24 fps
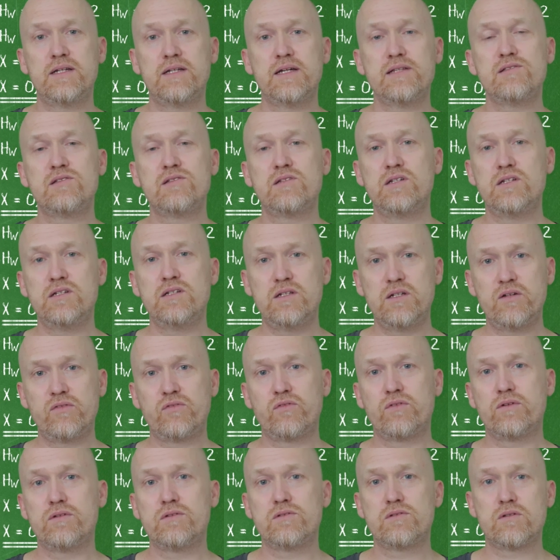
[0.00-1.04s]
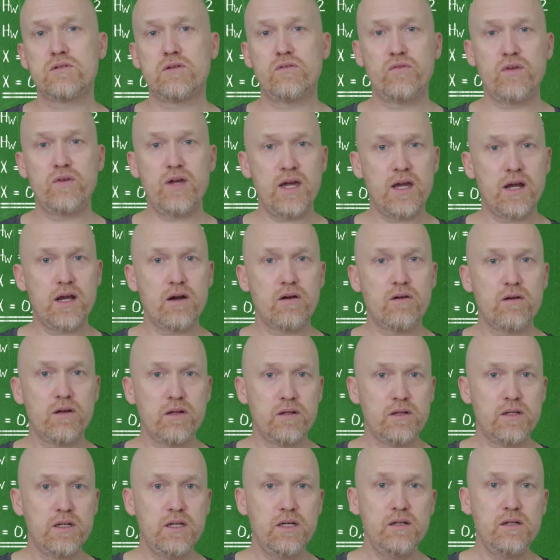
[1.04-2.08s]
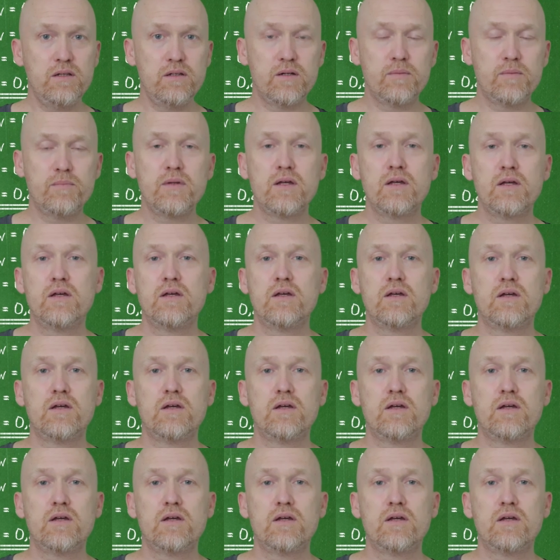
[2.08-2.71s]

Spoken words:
density difference of air and helium